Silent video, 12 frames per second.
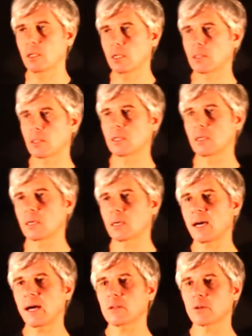the
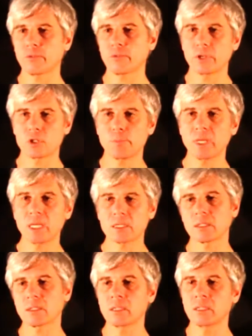color of each
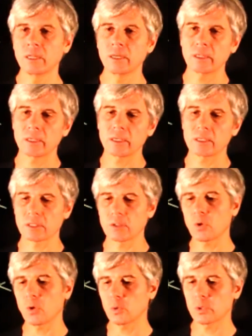pixel is
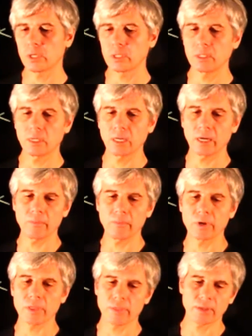encoded
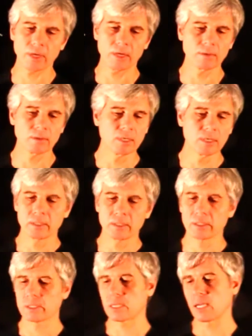with,
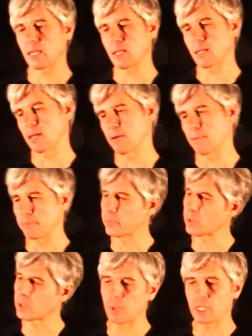say,
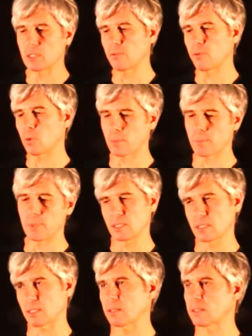24
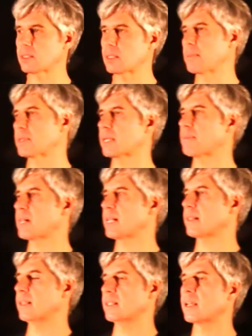bits, something
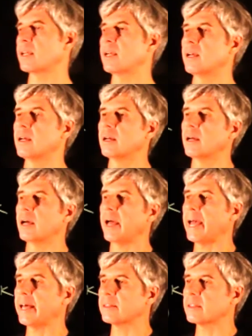like this.
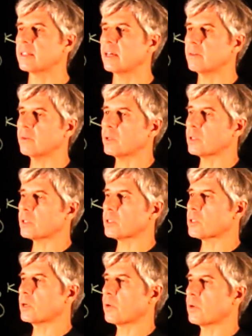And
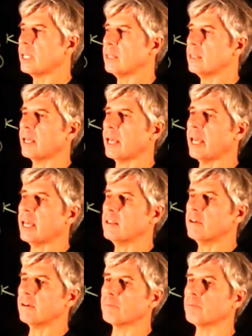so then
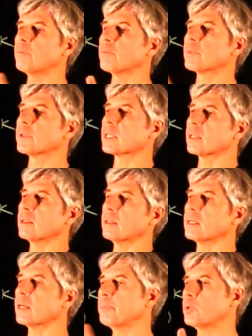any
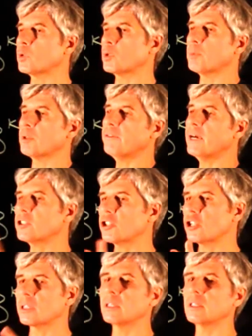computable
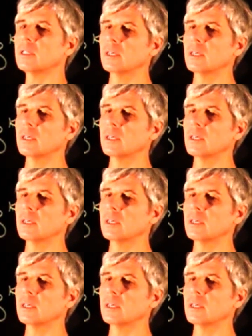function